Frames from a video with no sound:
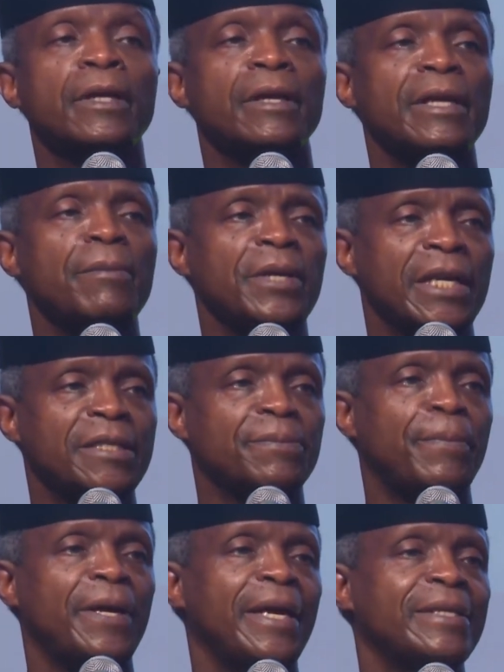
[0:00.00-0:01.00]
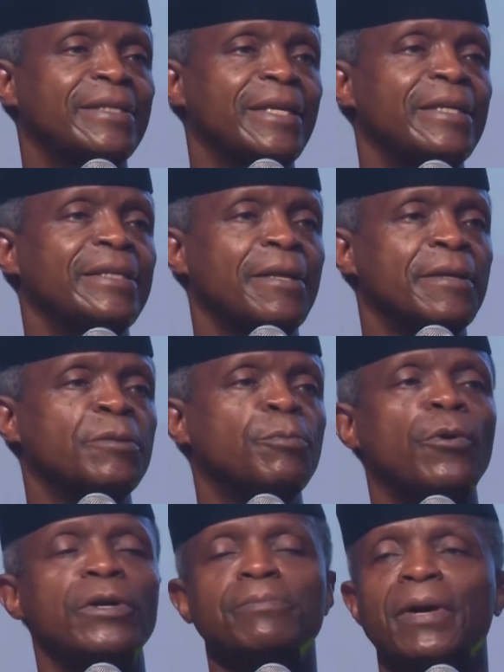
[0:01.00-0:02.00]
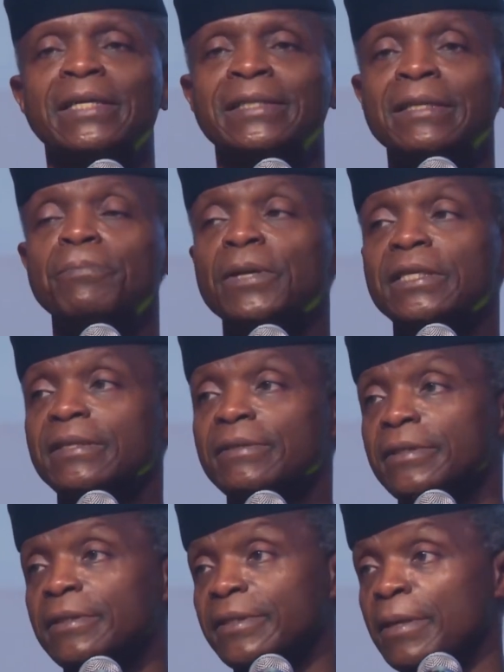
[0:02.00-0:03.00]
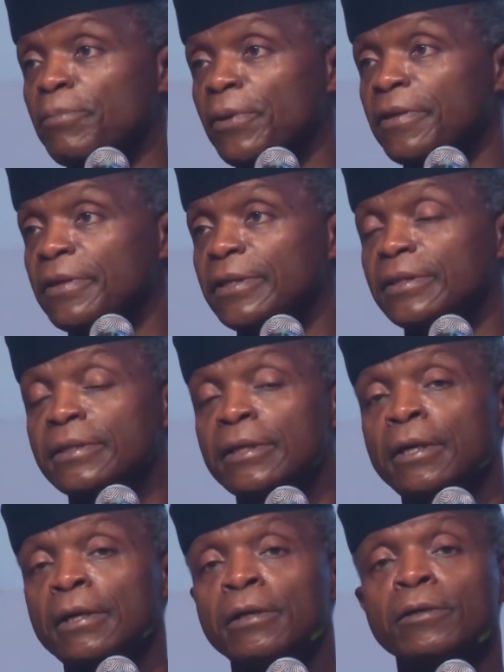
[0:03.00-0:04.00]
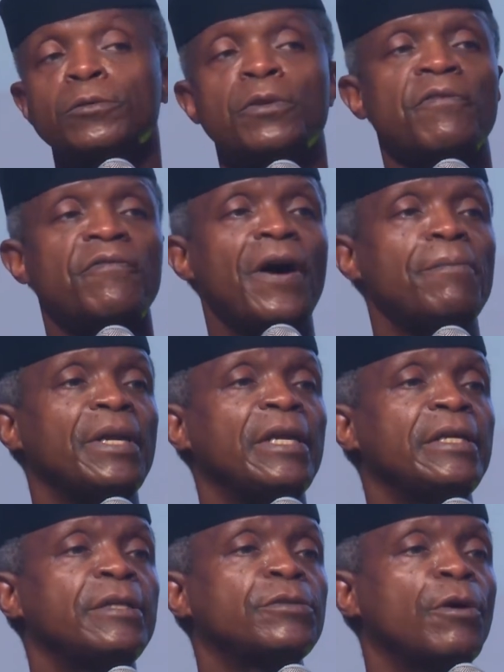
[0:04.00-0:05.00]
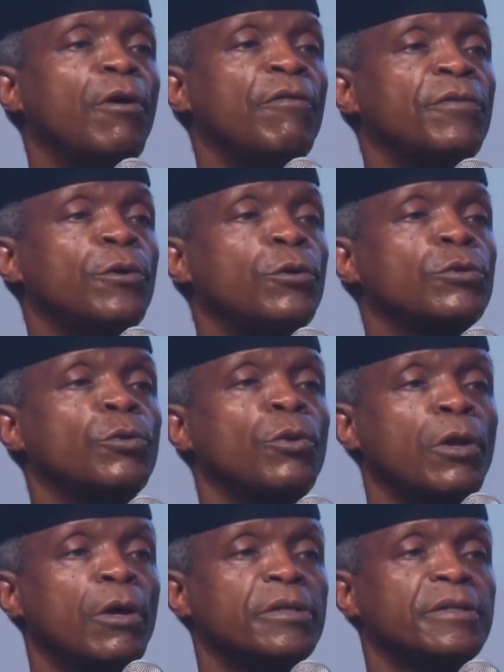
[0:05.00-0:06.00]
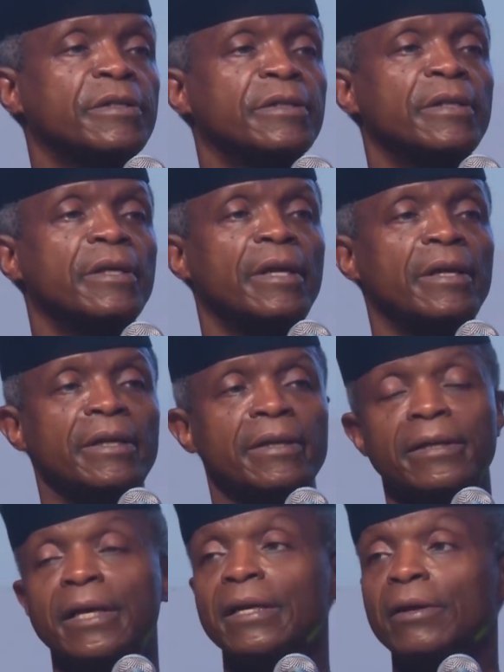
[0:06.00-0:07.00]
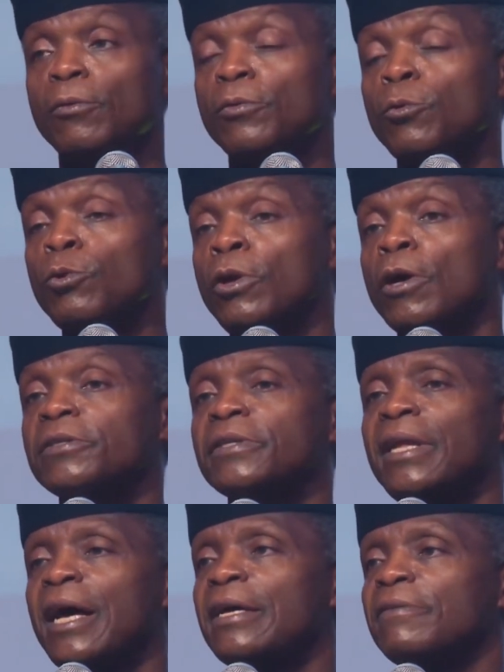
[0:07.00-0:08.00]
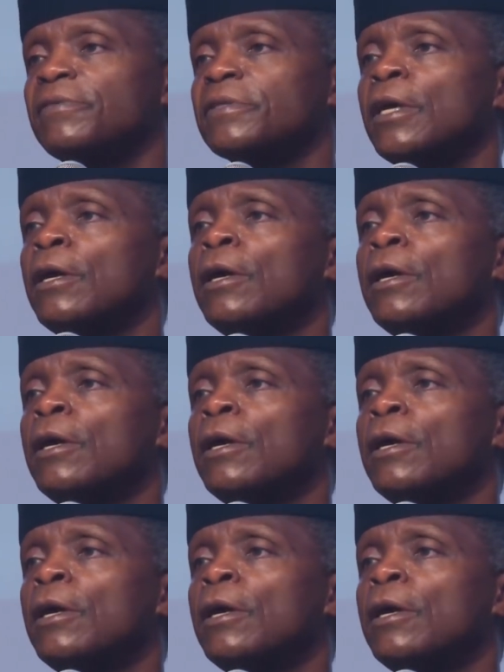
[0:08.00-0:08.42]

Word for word: Let me ex extend at this point my deepest sympathies to the families of those who lost, uh, who lost lives,